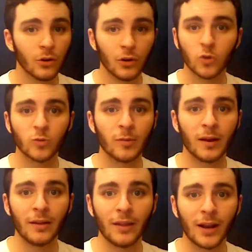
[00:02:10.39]
Who knows me
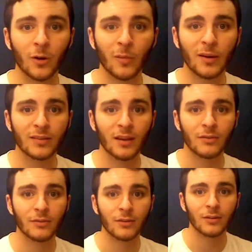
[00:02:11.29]
better than I know
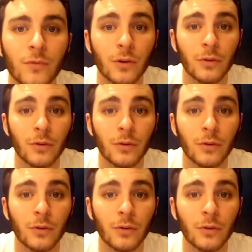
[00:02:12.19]
myself?" Do